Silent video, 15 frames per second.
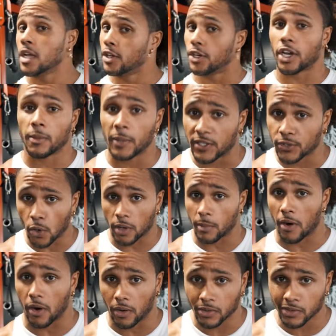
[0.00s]
you're gonna be sore
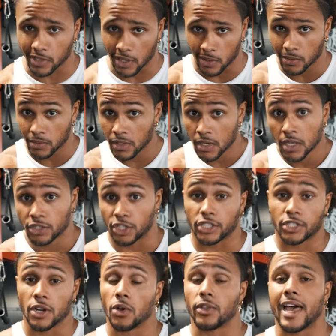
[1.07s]
tomorrow. So
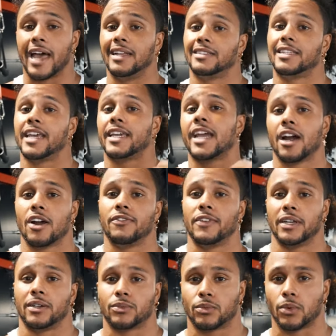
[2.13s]
just know that and take care of
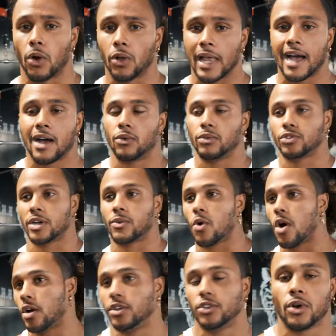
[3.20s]
it. Roll out, drink
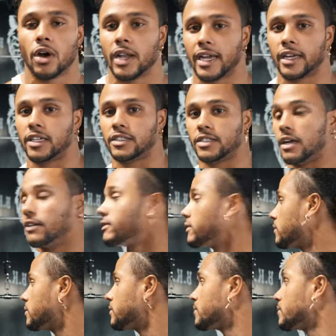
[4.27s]
water, do all that good stuff.
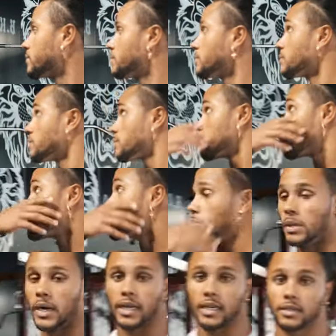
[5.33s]

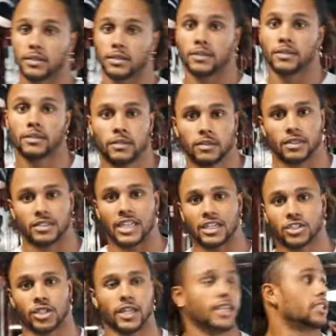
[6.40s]
But
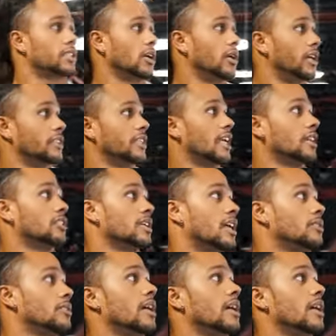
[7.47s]
essentially, so here's the exercise,